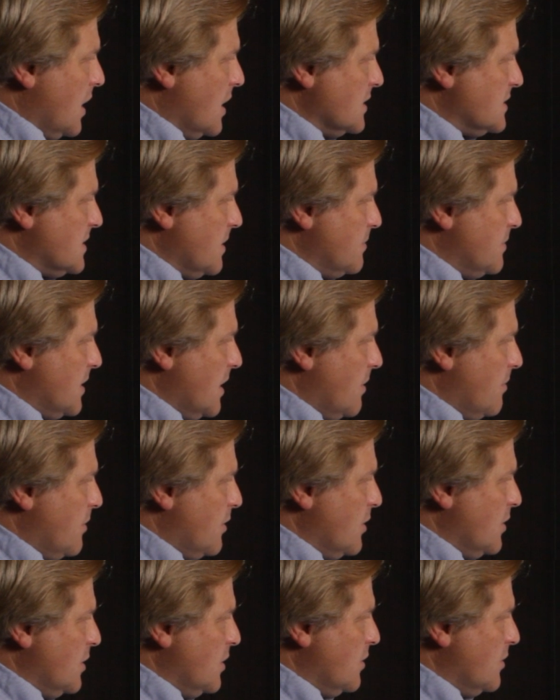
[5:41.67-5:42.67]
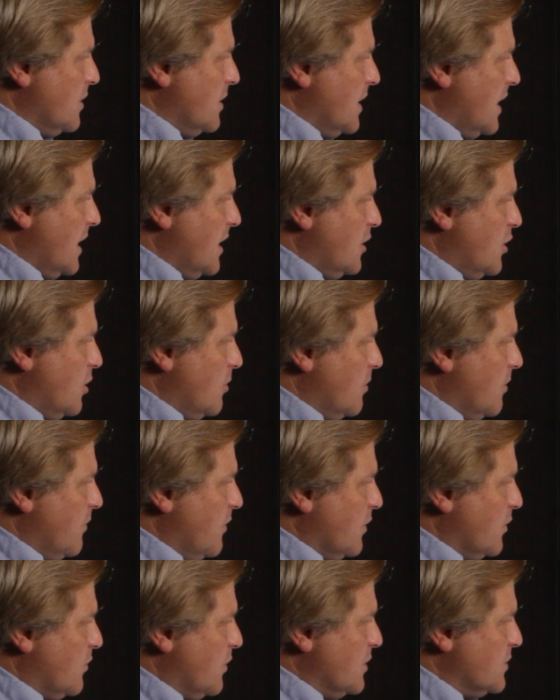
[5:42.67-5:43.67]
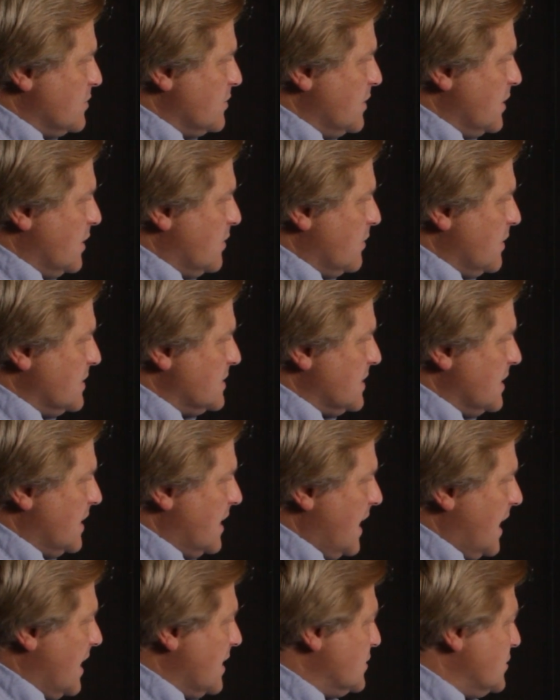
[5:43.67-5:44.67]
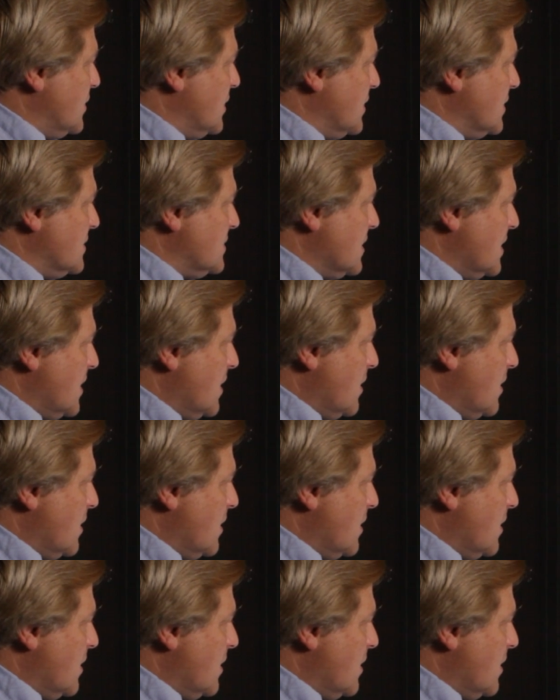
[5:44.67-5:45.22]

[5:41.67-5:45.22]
September year-to-date cumulative increase or decrease in cash is